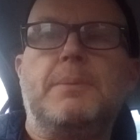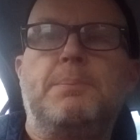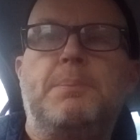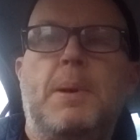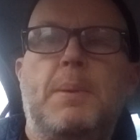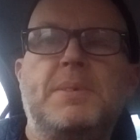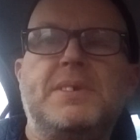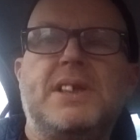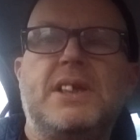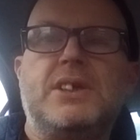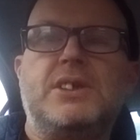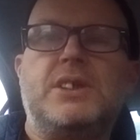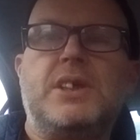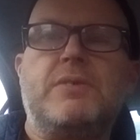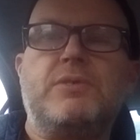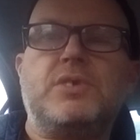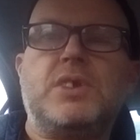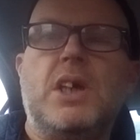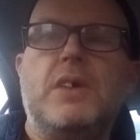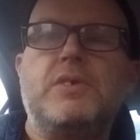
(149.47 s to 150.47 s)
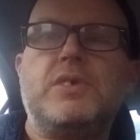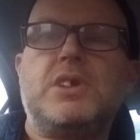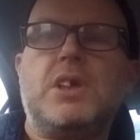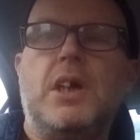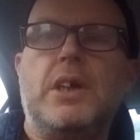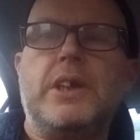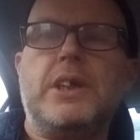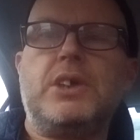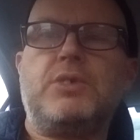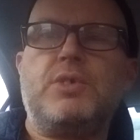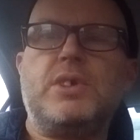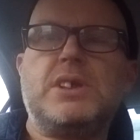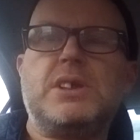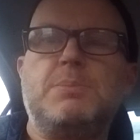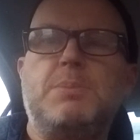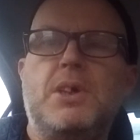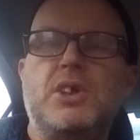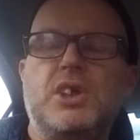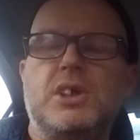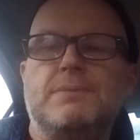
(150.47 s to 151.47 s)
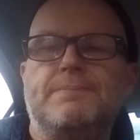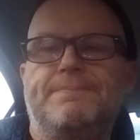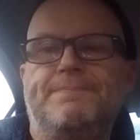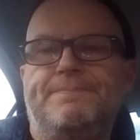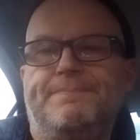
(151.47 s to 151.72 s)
public sector civil service can't increase the budget.